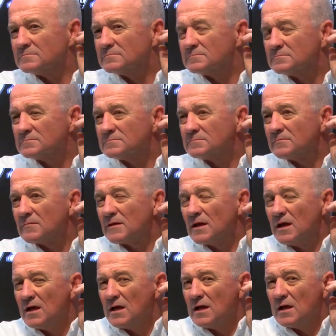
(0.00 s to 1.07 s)

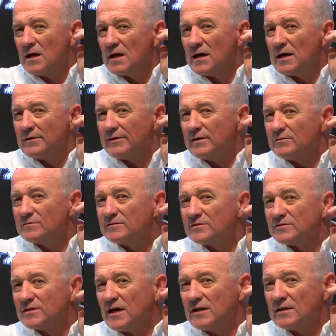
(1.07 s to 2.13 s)
I thought it was a
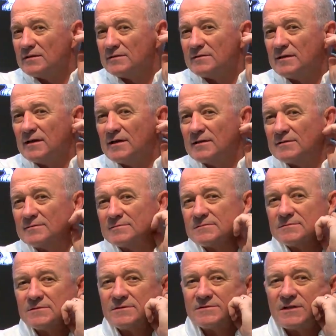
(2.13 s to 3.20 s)
solid
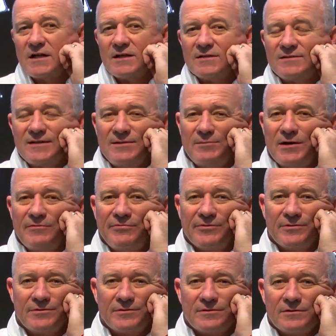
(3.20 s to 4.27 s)
solid team effort
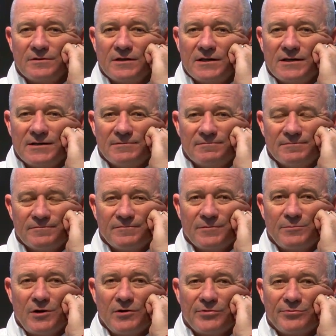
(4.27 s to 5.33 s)

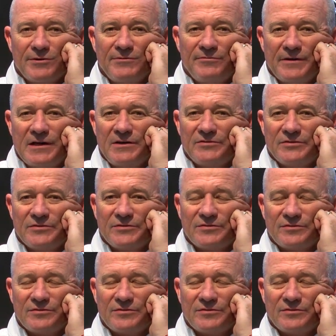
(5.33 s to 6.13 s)
from all three phases.